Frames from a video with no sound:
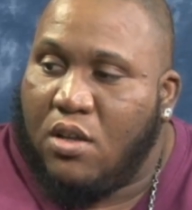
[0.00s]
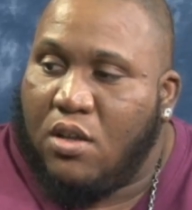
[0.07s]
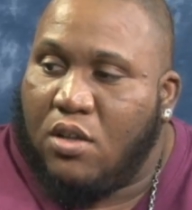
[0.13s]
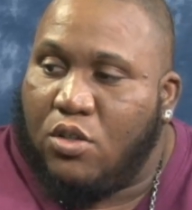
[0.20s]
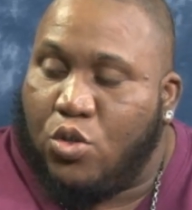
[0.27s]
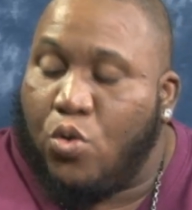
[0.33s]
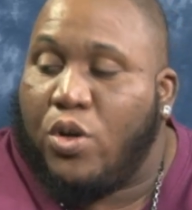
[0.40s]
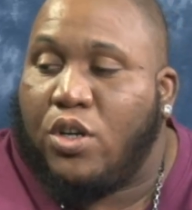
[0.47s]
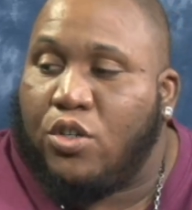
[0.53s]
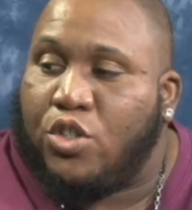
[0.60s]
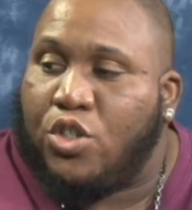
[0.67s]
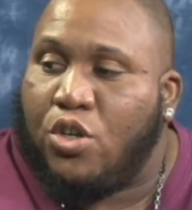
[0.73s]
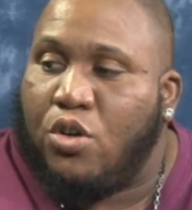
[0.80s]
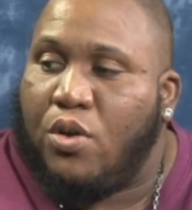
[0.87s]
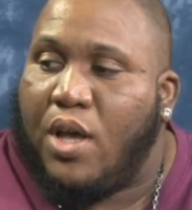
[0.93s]
doing the
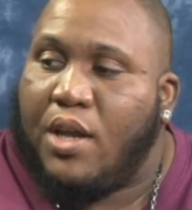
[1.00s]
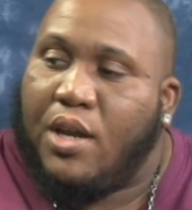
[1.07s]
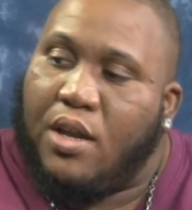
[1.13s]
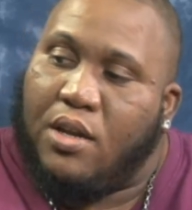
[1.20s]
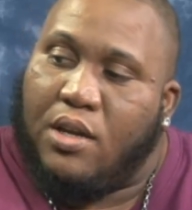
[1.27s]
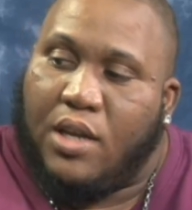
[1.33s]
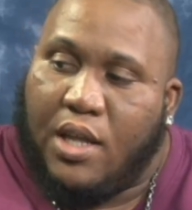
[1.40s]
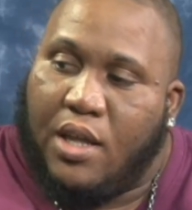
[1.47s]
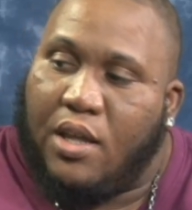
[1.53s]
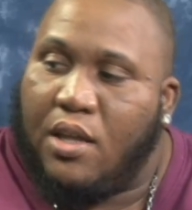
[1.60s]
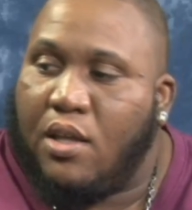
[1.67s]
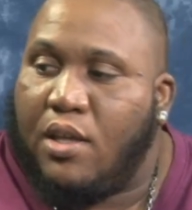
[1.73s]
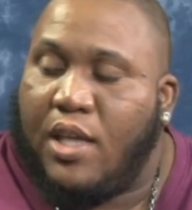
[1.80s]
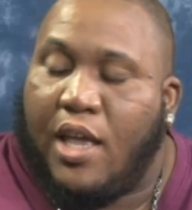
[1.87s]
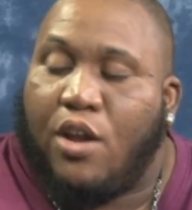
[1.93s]
show, and then
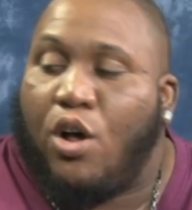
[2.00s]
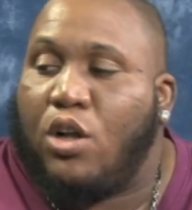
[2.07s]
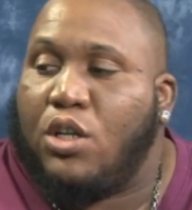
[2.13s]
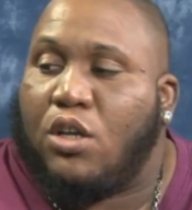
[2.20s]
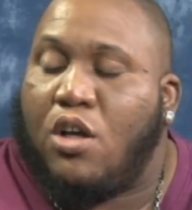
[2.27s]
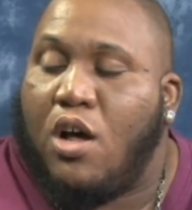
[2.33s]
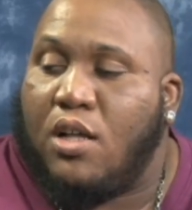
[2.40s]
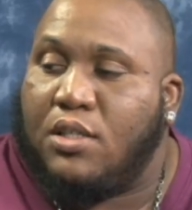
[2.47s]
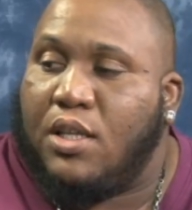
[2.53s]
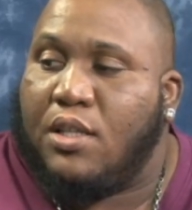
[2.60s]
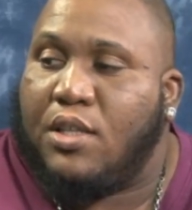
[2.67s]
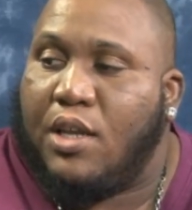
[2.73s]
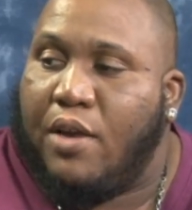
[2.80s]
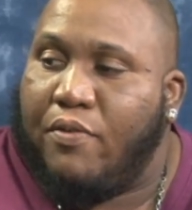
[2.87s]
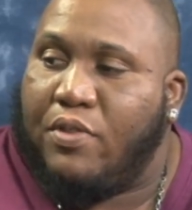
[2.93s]
they get all the content
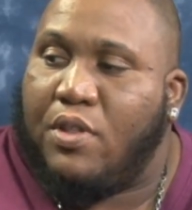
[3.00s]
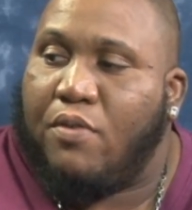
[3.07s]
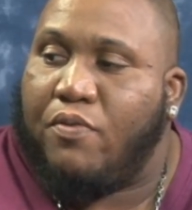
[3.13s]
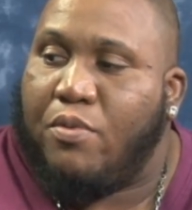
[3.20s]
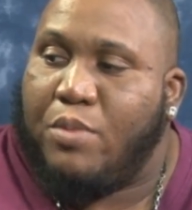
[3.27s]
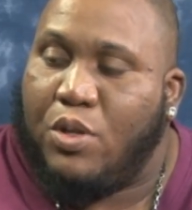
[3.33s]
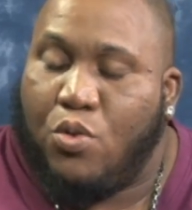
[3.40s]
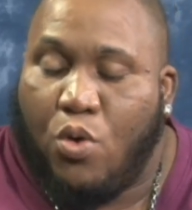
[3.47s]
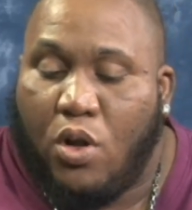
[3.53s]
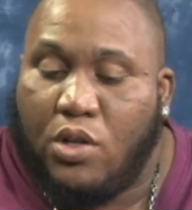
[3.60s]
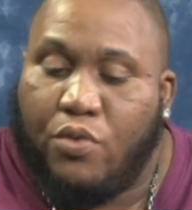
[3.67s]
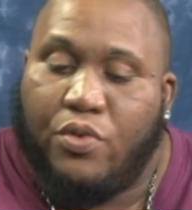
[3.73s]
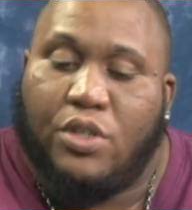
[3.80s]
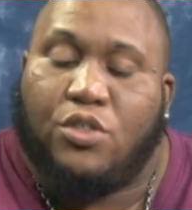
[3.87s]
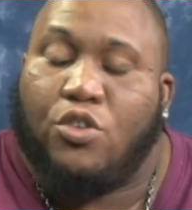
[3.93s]
and everything for me, do all the
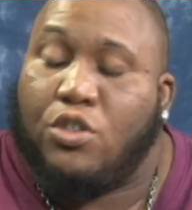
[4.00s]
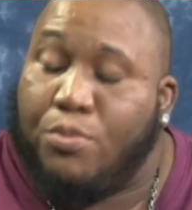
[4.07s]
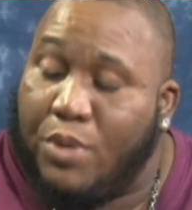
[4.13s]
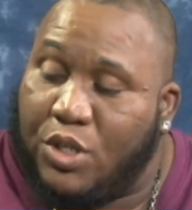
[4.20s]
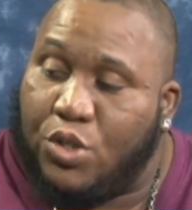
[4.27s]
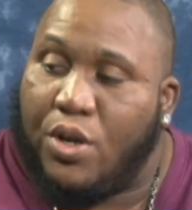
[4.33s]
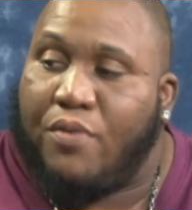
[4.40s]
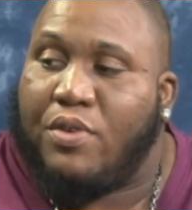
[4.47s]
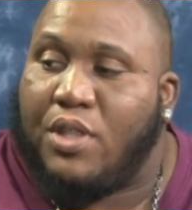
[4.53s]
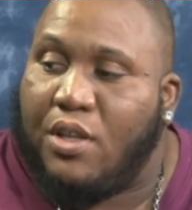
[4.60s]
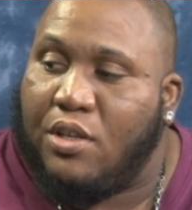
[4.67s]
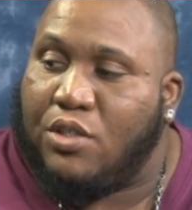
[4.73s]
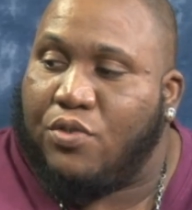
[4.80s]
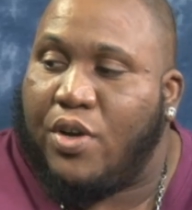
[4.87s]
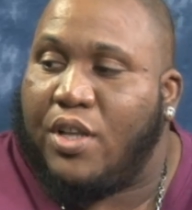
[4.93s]
research, make sure everything is right.